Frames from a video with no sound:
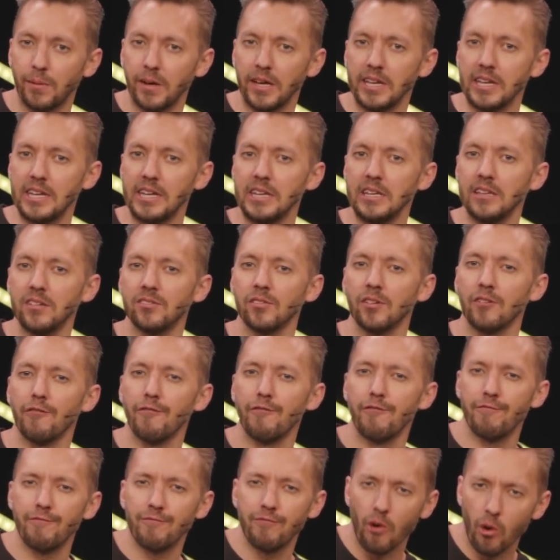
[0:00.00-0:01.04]
but he's
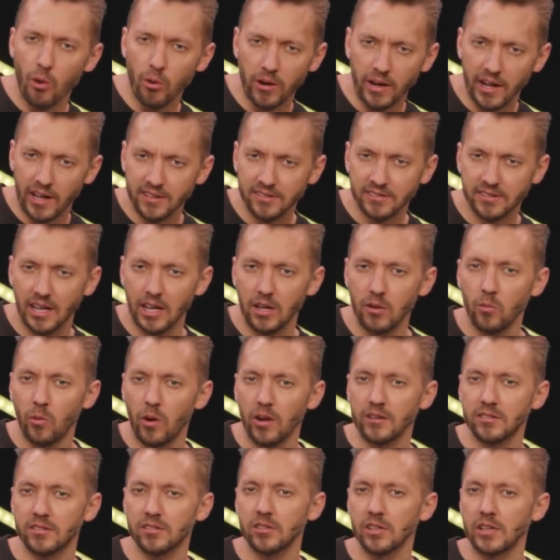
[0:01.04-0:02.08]
for us and
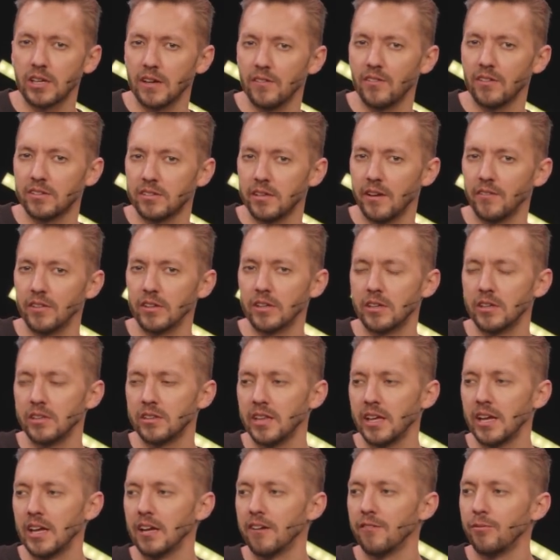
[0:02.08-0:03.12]
wants to give us every good
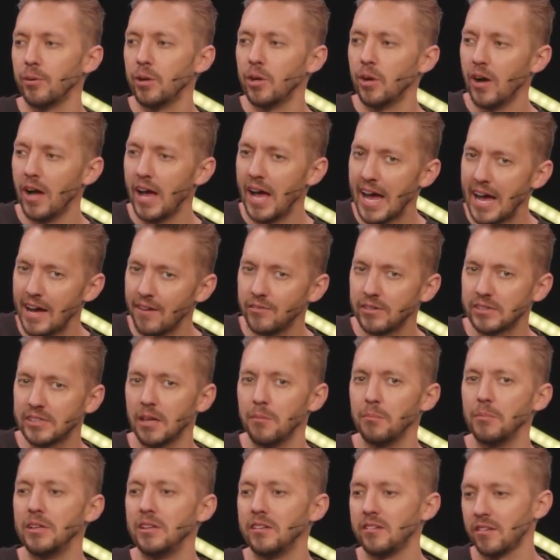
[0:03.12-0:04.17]
thing. And if we don't have it,
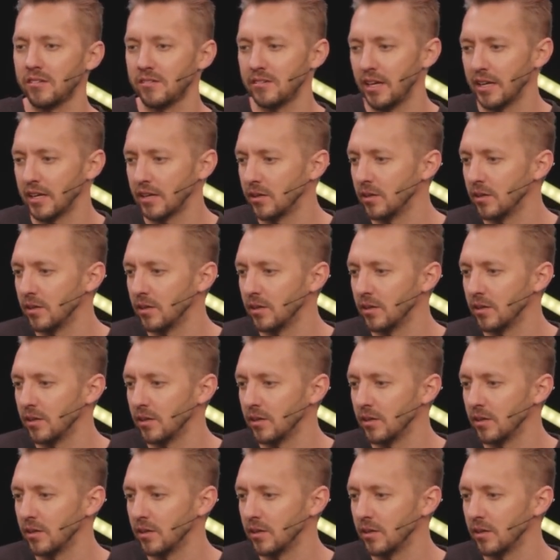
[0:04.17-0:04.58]
that means it's not a